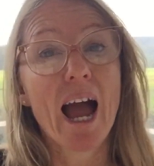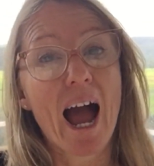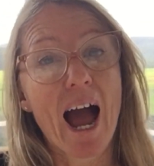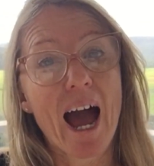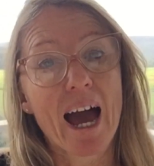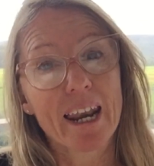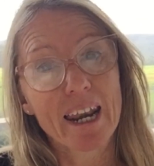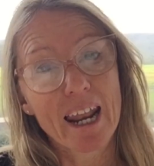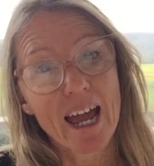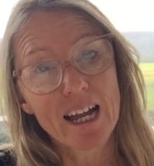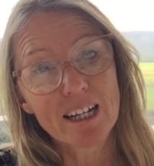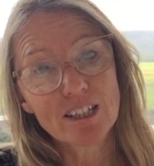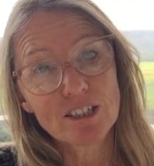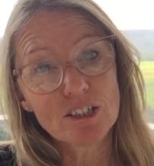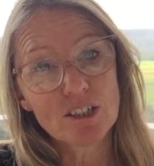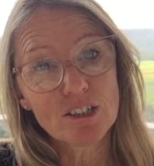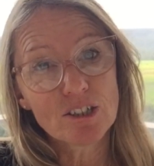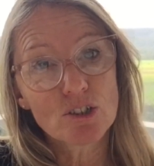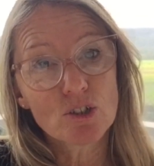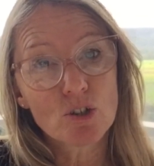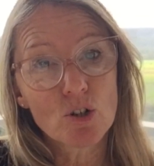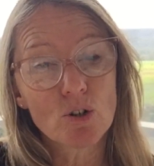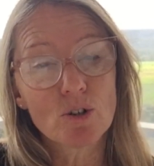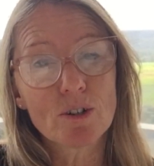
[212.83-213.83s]
And as she's
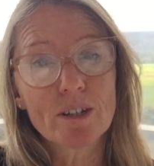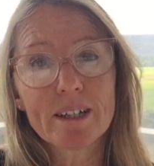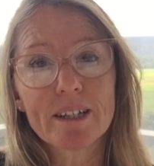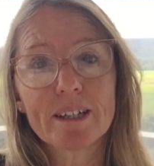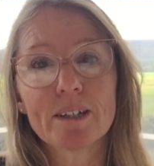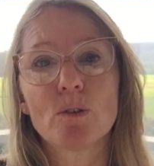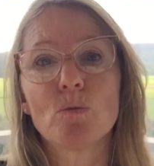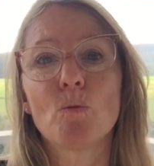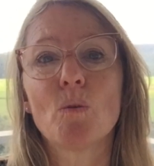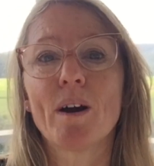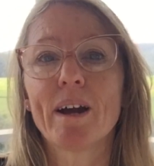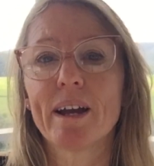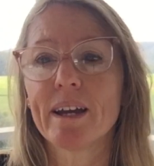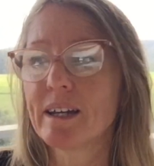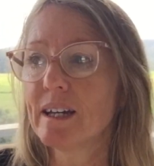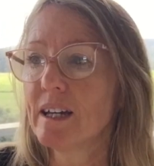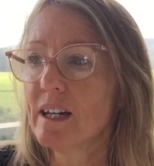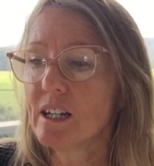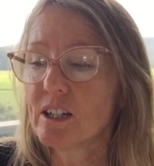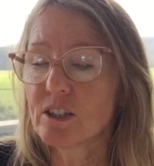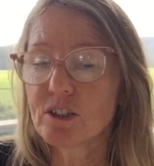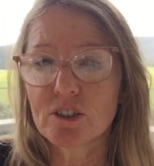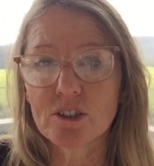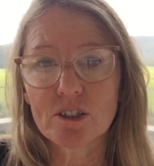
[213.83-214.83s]
cooking away,
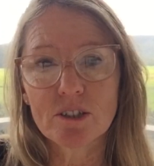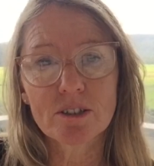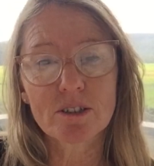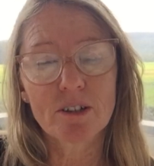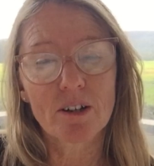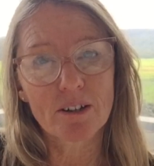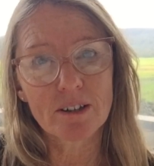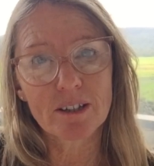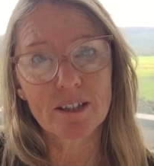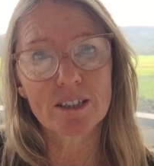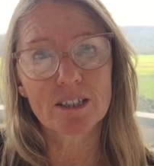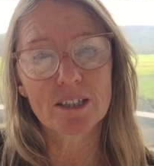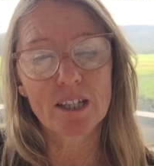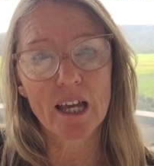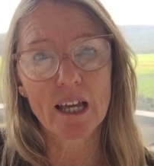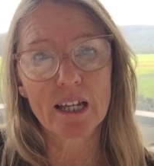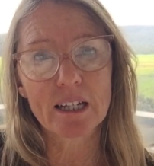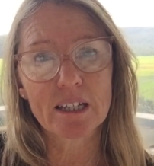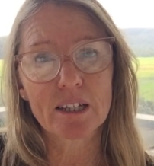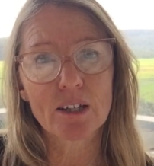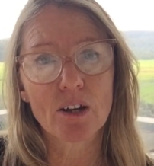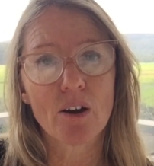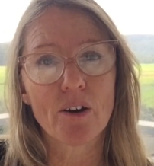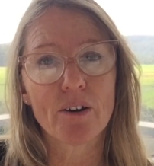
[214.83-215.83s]
she's got the
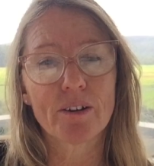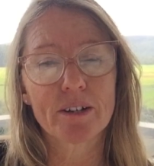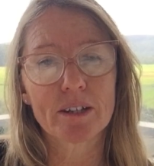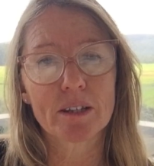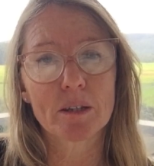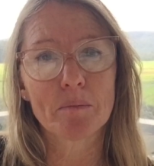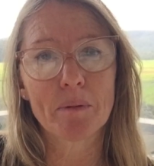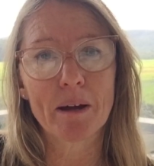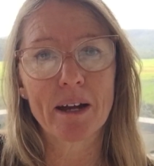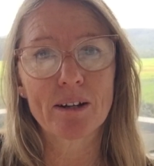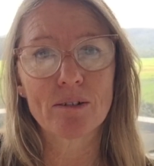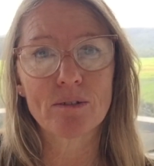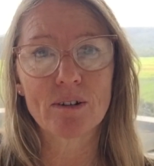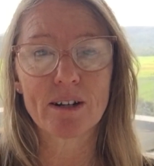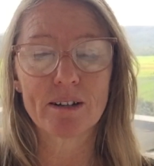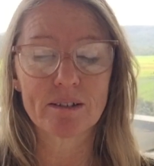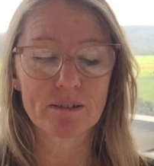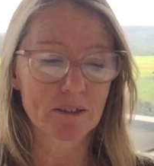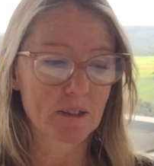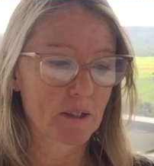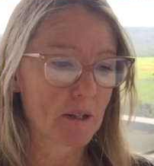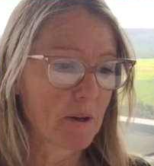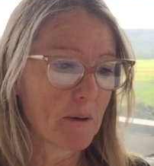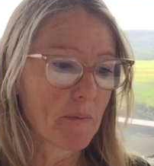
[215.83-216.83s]
telly on in the background.